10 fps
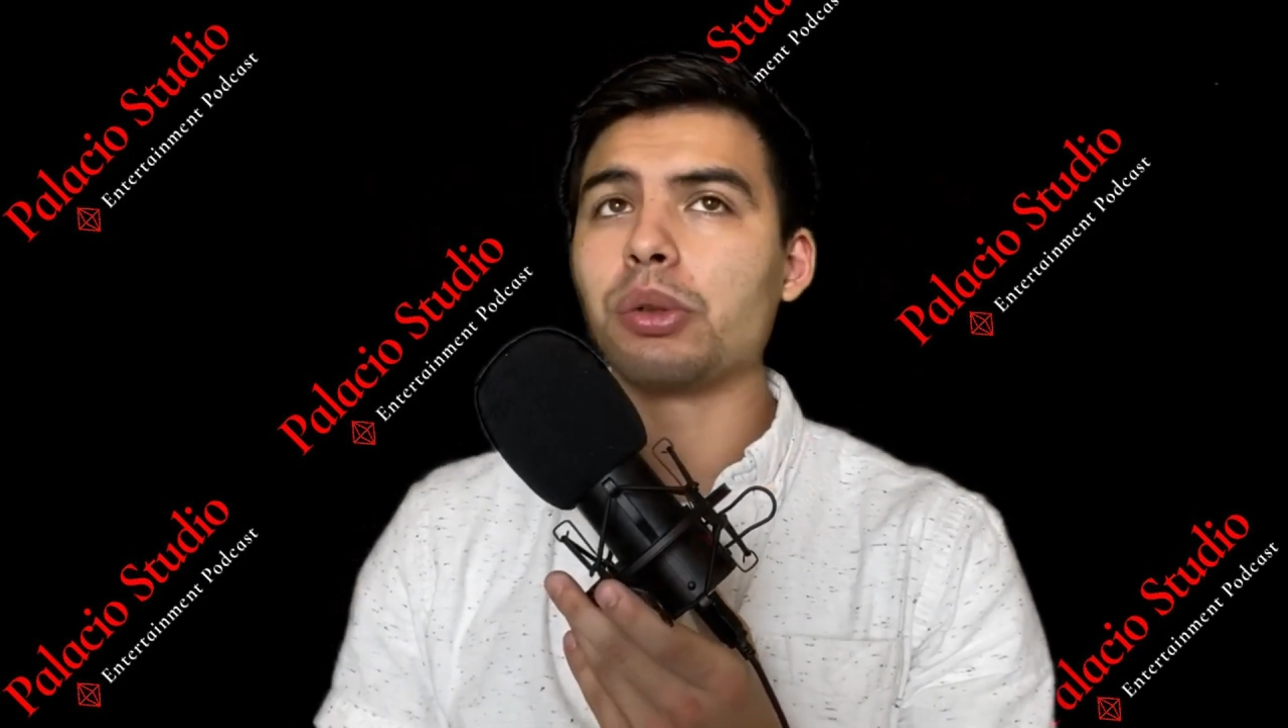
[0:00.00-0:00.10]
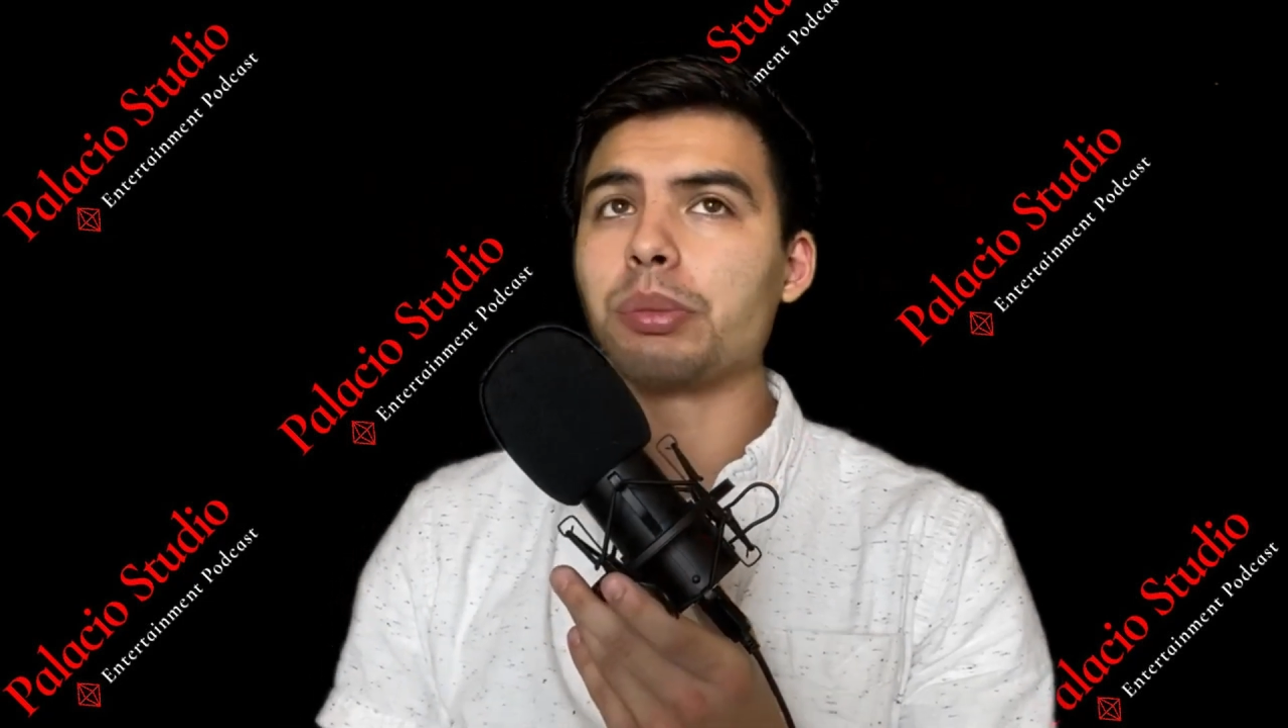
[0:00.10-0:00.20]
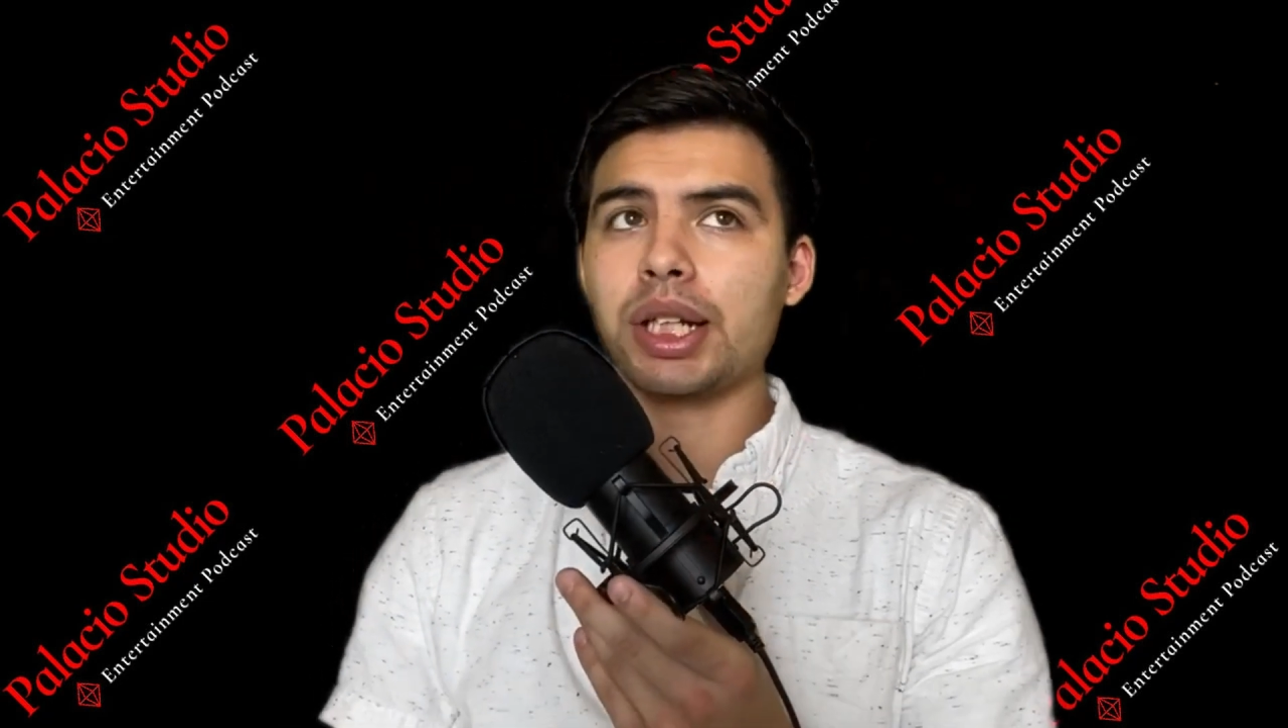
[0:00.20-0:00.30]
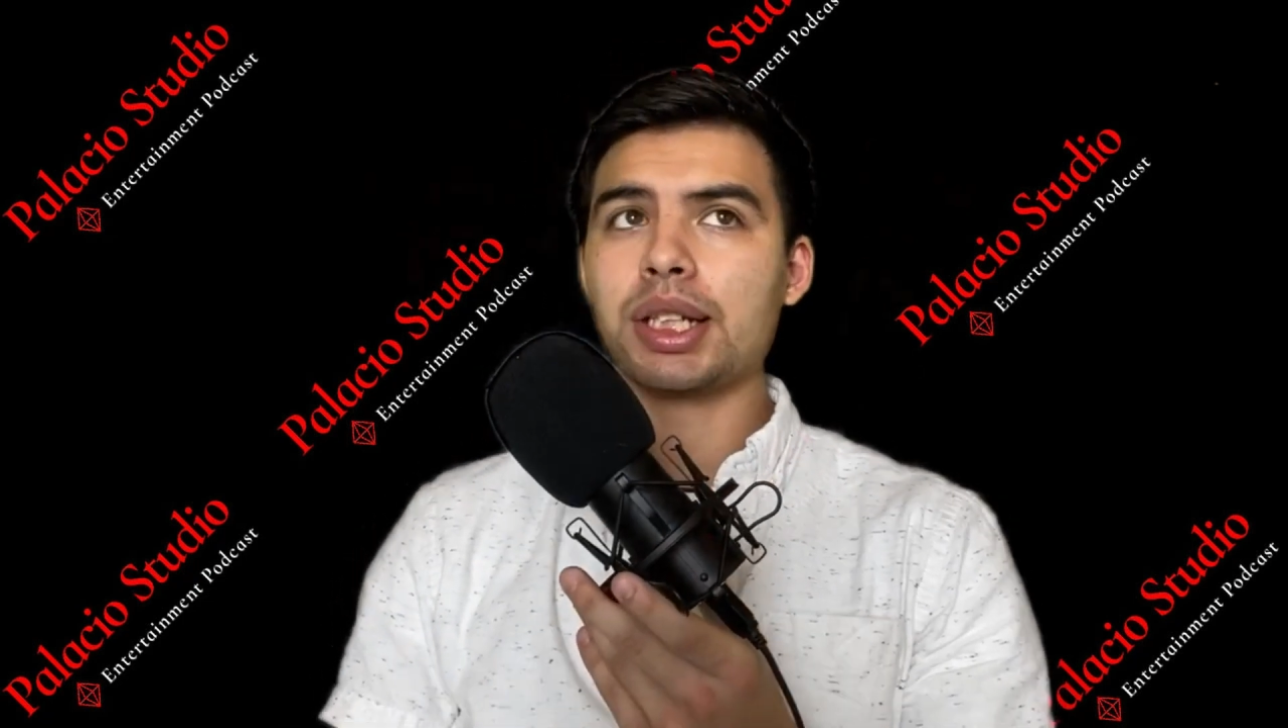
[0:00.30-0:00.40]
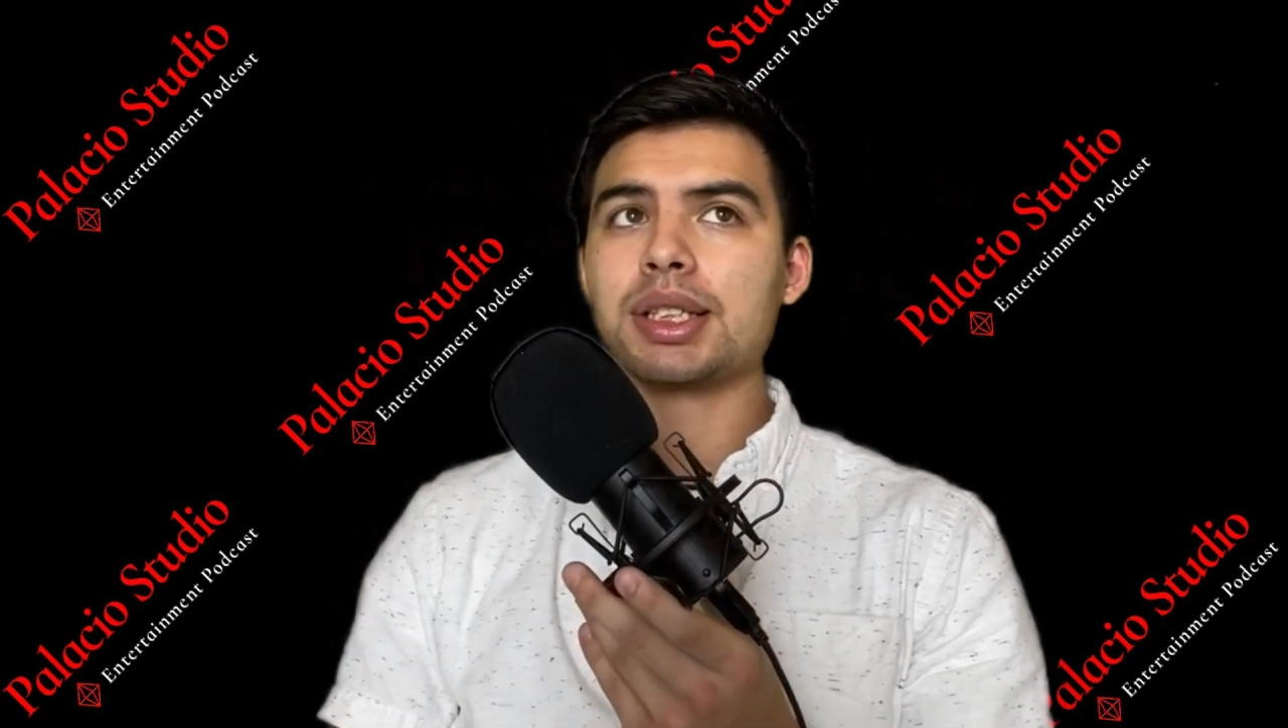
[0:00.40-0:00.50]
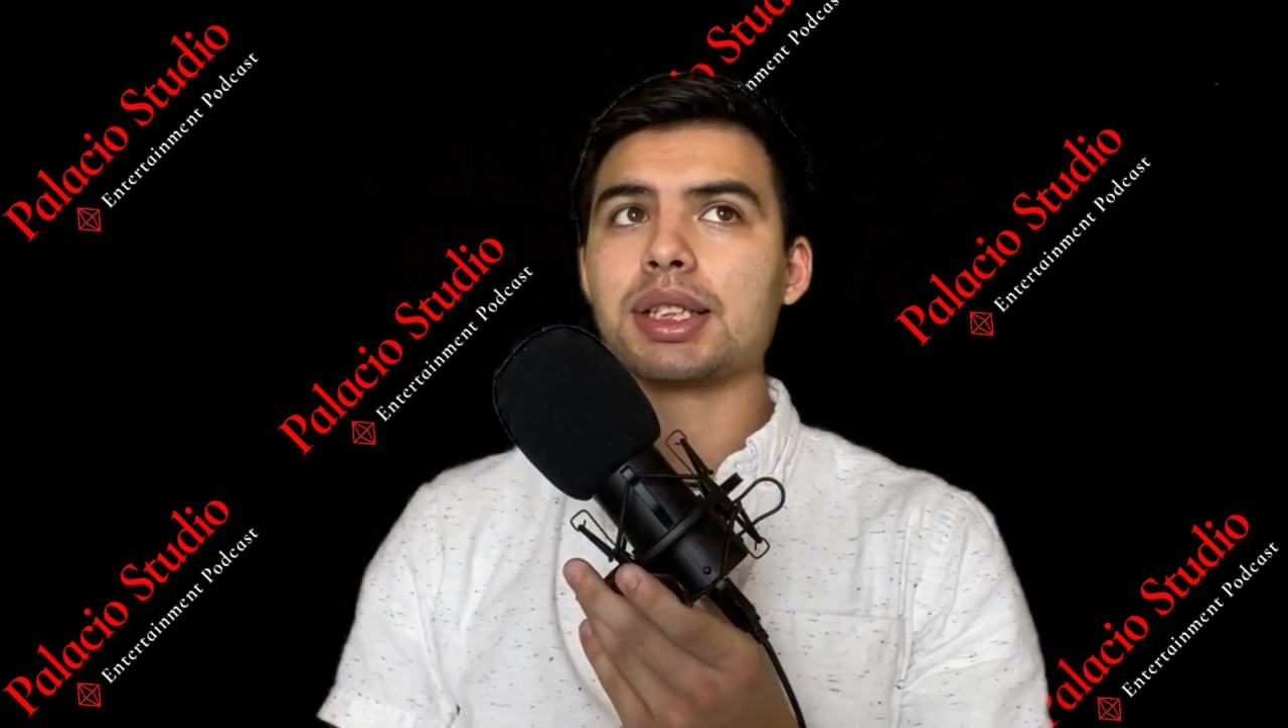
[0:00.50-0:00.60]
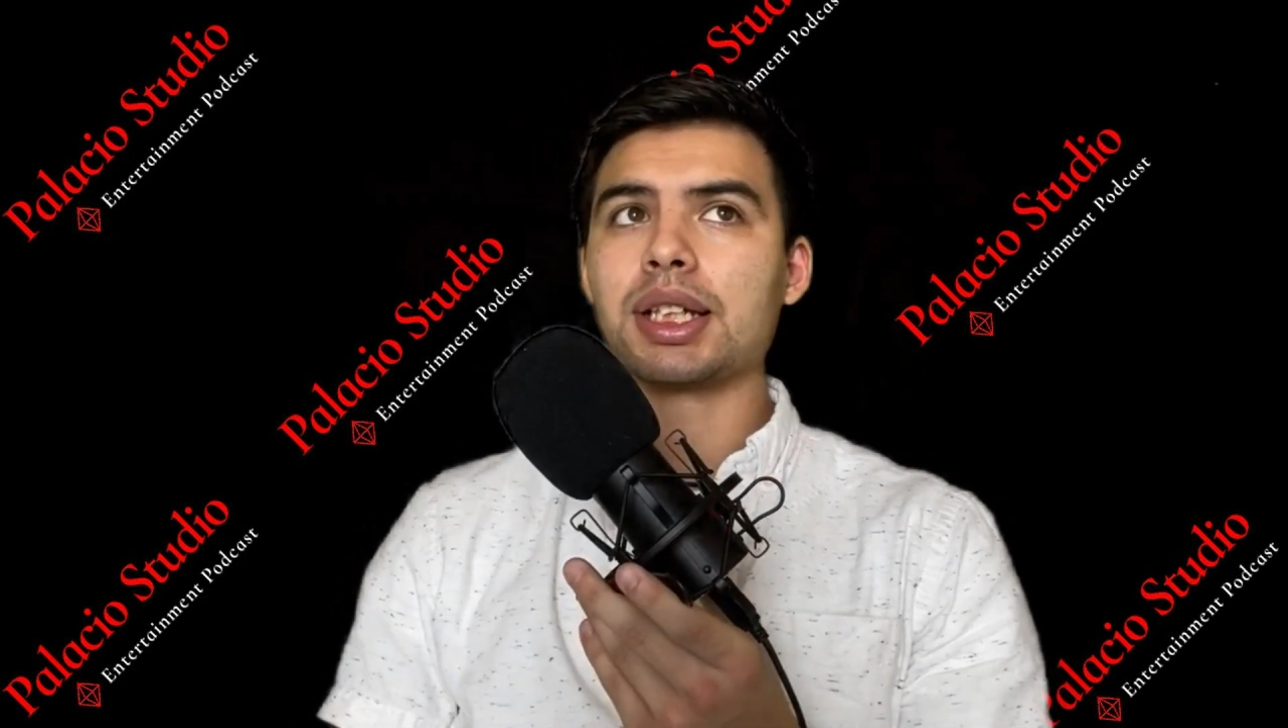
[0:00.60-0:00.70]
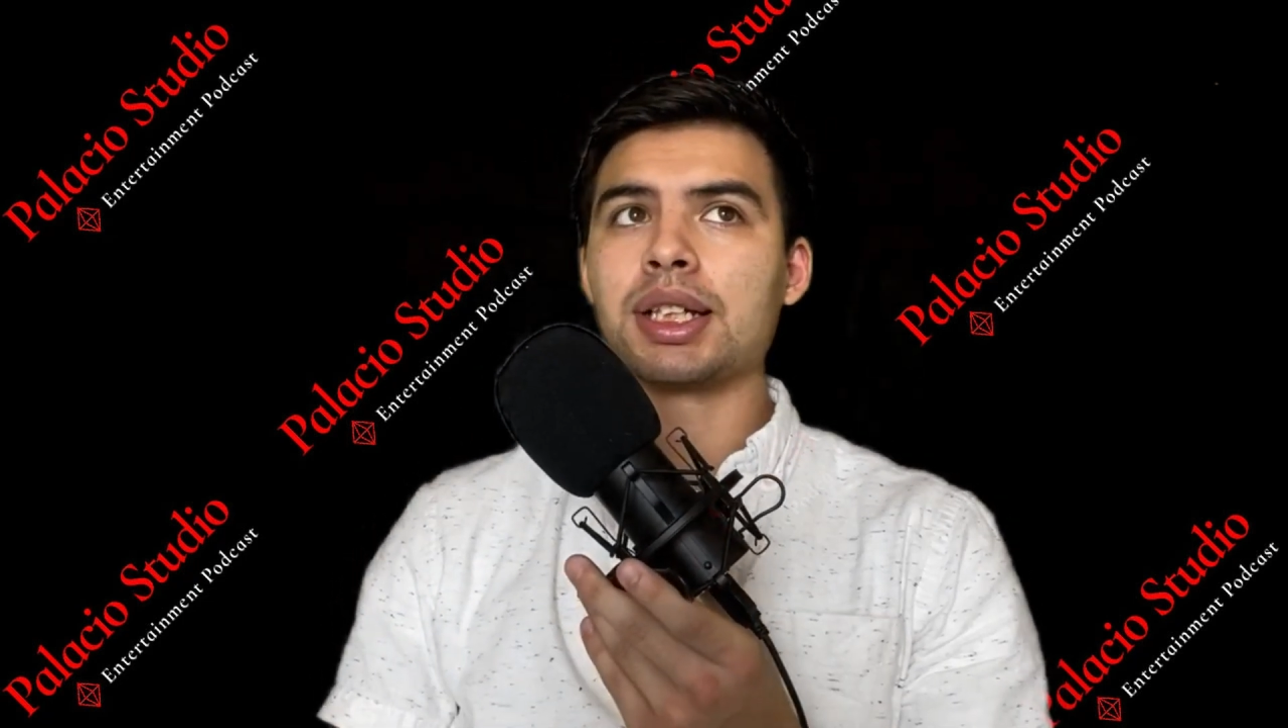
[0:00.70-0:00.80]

no means